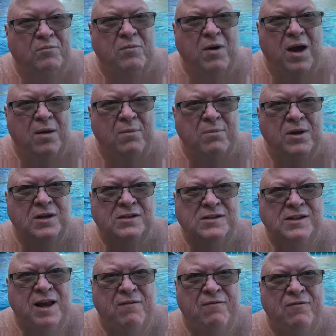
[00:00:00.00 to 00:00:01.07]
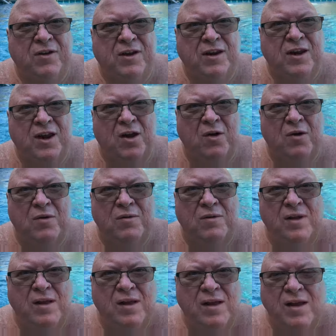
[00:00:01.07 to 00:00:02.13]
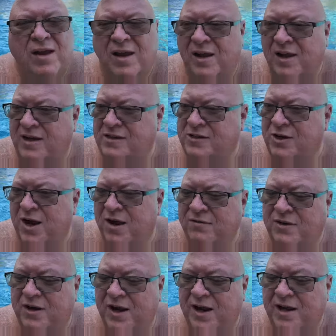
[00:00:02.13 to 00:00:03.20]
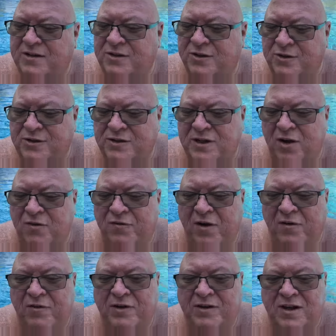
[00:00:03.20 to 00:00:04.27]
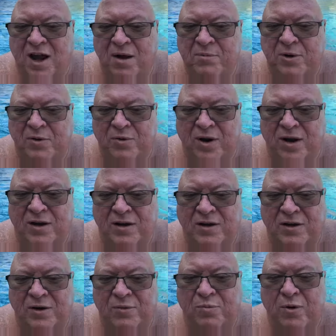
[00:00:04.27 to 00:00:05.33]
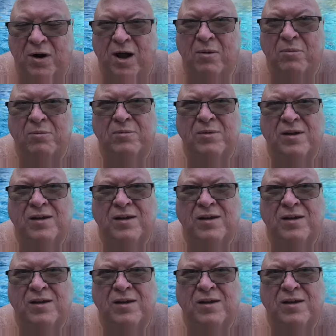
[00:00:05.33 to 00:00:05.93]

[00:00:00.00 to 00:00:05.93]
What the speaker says: might miss that video, is you have to ask yourself every time you run into a problem.